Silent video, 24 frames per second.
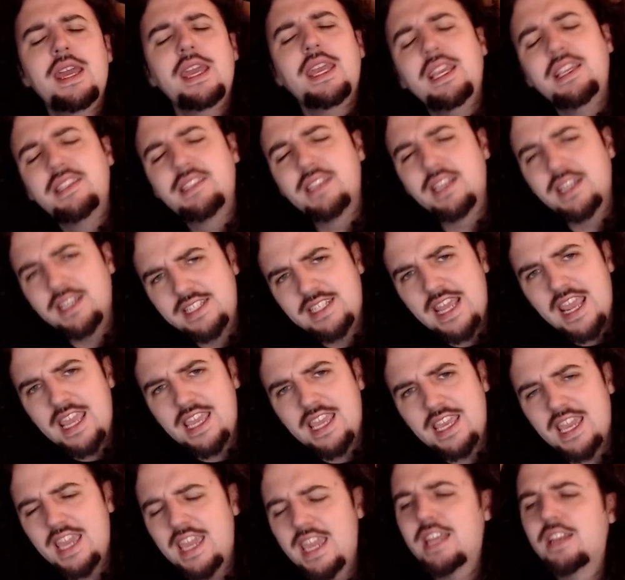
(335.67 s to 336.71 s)
He's going to
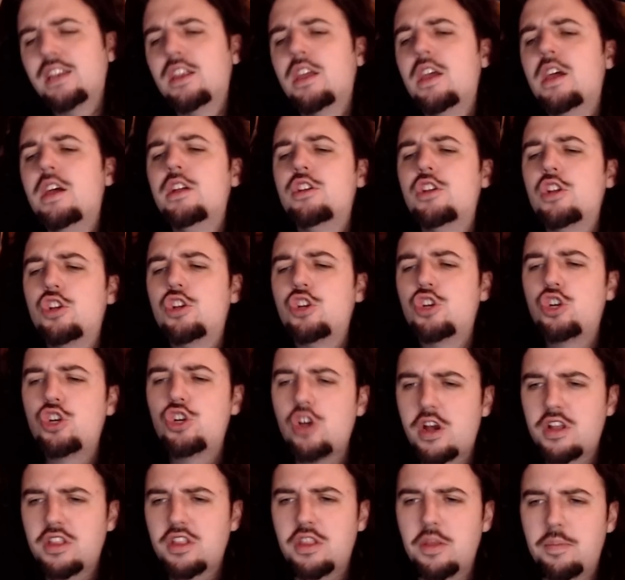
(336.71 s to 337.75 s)
take a hit to
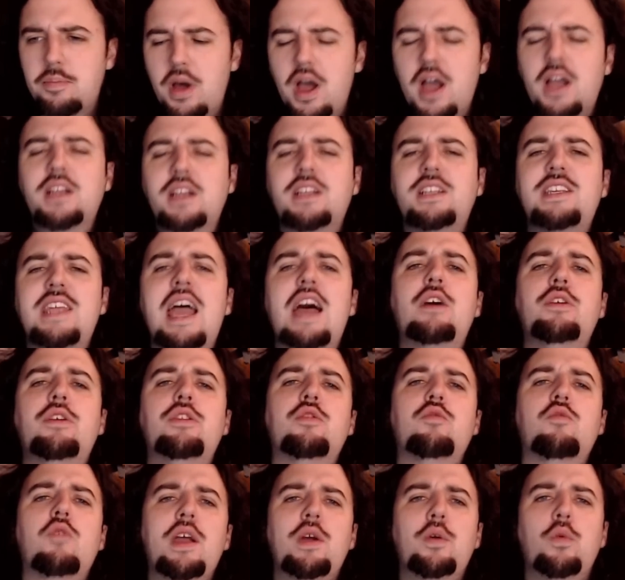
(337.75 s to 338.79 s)
chuck the puck down
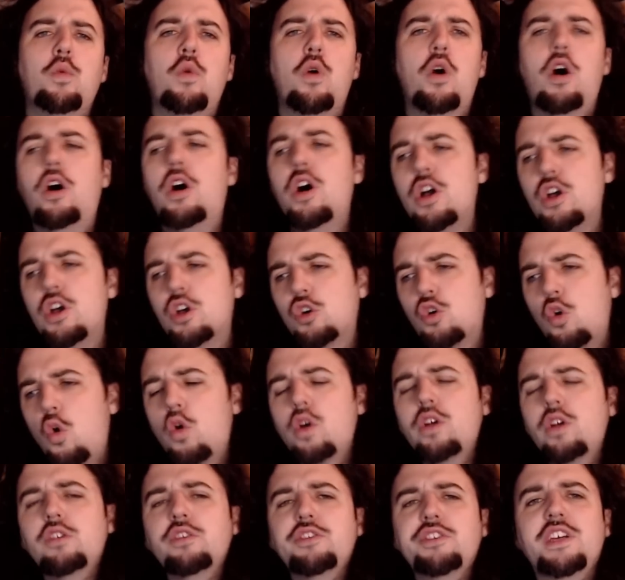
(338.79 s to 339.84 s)
the right wall.
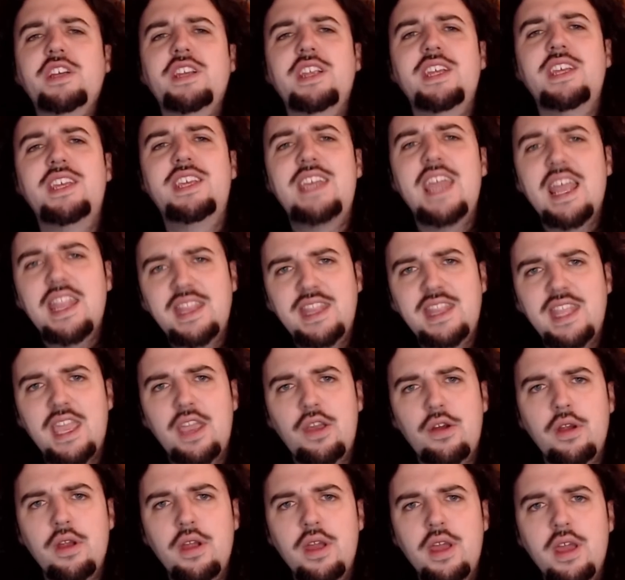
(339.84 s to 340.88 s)
Coyle's going to get
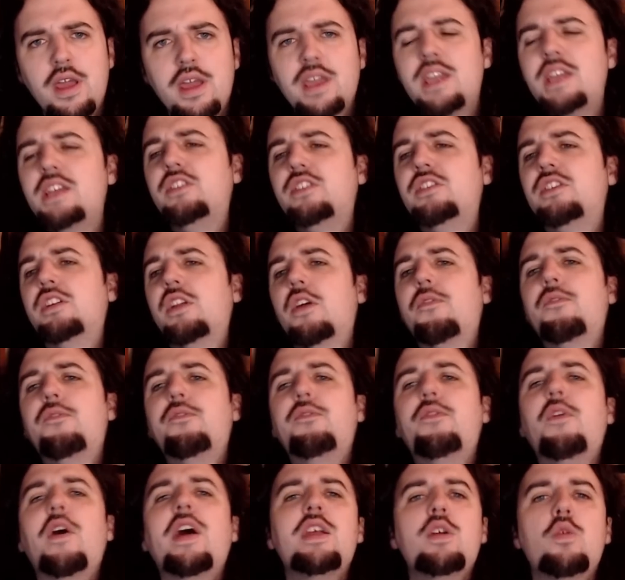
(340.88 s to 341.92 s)
there. He's going to
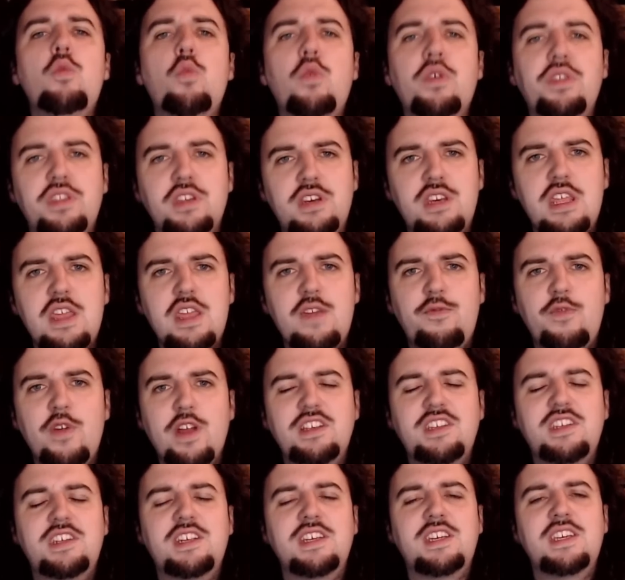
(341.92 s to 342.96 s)
fight with the
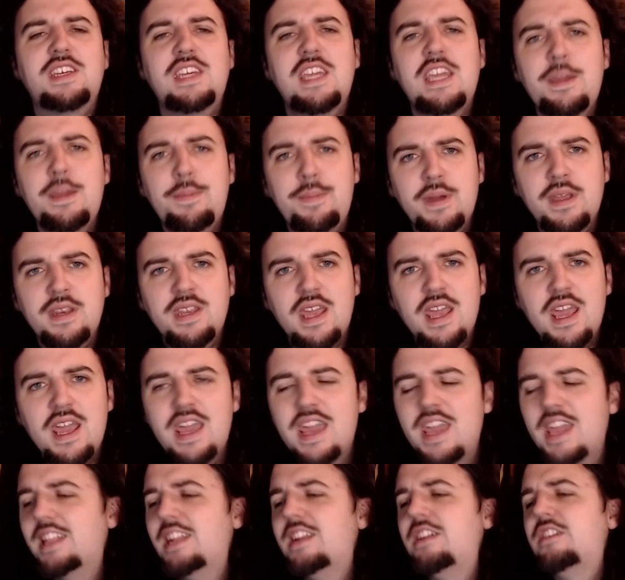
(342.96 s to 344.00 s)
defense to keep it.
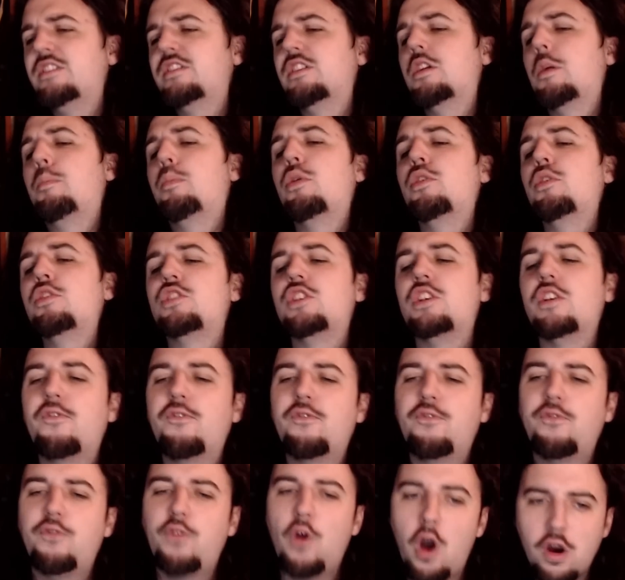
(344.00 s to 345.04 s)
And then he's going to push it
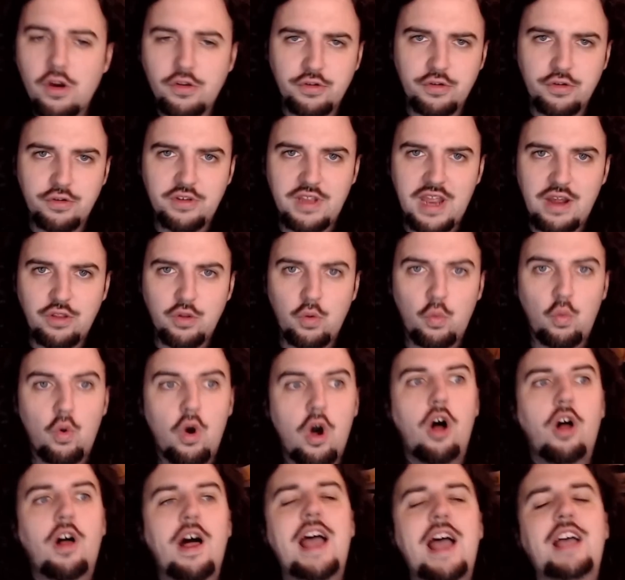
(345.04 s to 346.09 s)
farther down the
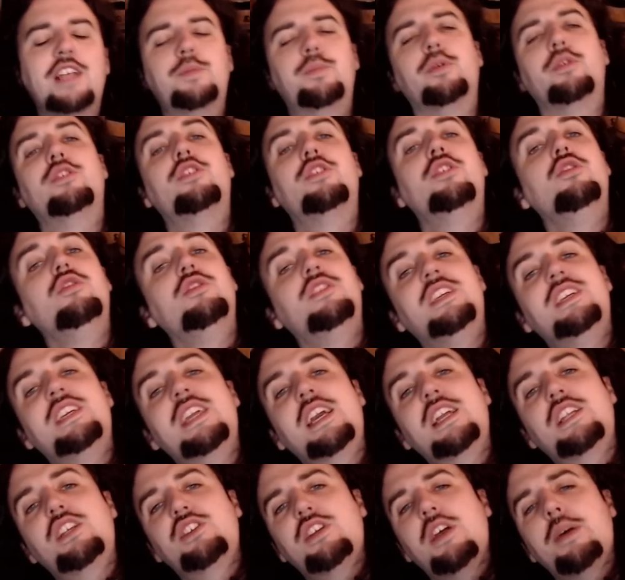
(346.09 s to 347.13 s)
wall as Bertuzzi
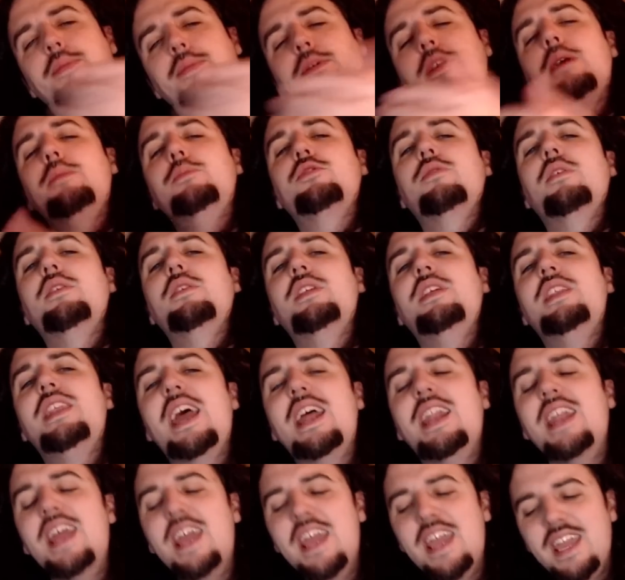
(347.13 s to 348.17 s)
catches up, comes around the
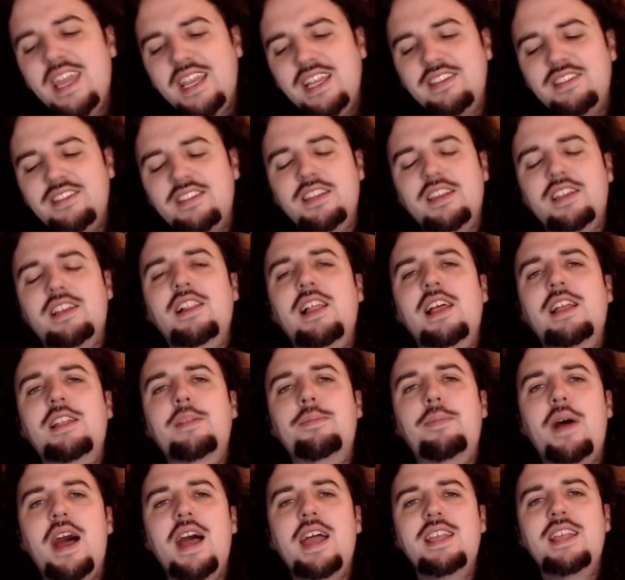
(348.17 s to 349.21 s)
net. He's going to collect
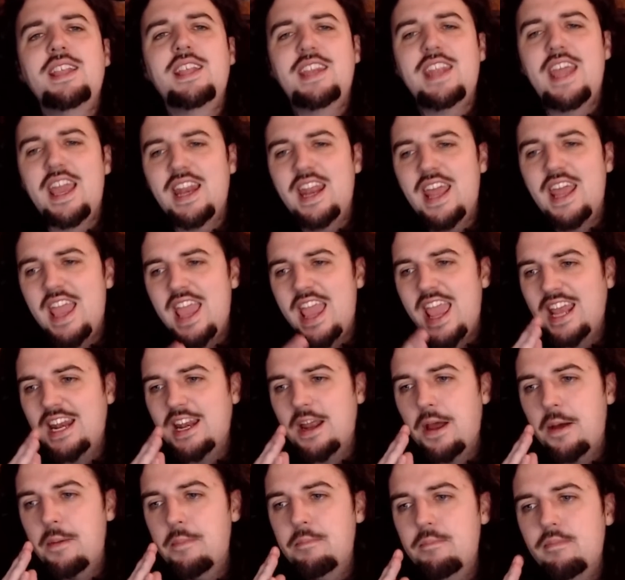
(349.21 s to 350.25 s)
behind the net and
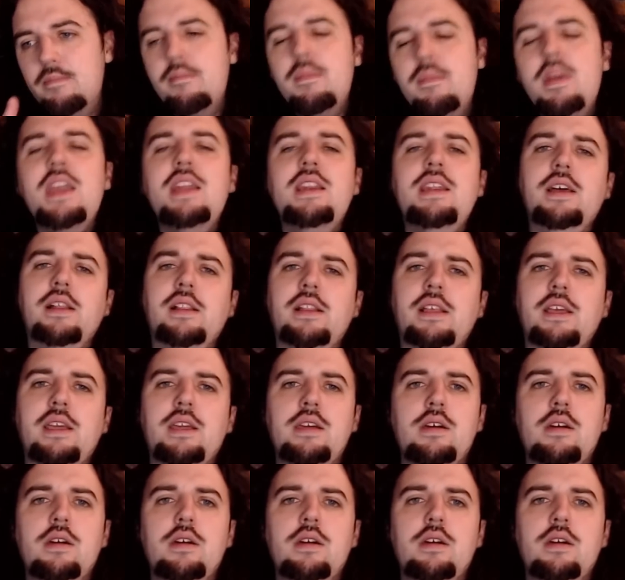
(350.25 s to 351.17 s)
immediately